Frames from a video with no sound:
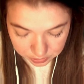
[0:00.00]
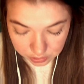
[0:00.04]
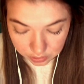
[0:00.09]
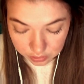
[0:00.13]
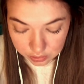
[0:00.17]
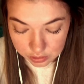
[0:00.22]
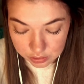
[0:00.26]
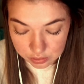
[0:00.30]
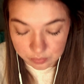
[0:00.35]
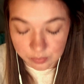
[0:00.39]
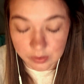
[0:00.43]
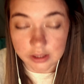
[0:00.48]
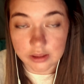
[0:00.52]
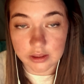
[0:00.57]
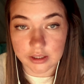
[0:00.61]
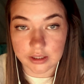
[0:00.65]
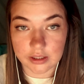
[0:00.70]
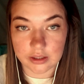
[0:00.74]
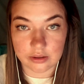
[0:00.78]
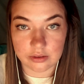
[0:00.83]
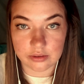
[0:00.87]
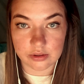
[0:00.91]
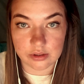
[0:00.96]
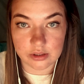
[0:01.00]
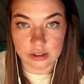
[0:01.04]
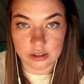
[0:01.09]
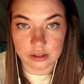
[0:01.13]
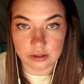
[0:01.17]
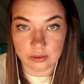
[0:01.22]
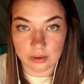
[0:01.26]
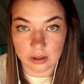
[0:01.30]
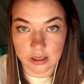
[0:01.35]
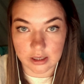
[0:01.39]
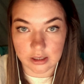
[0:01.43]
So there's one that goes
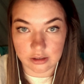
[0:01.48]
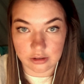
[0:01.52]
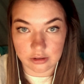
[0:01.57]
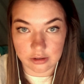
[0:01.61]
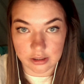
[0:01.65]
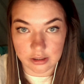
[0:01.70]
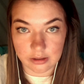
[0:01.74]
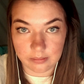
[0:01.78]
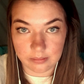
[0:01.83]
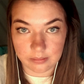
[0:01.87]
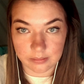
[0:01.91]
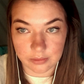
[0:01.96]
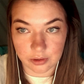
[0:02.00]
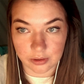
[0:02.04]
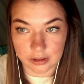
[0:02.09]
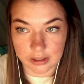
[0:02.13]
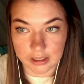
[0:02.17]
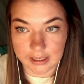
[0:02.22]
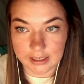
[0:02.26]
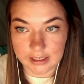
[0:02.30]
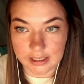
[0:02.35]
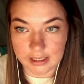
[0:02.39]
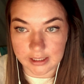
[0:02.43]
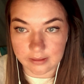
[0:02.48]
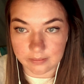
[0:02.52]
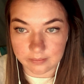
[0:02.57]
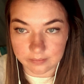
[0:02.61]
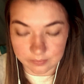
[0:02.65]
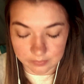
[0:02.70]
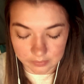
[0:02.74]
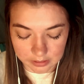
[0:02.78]
to 100 or 90.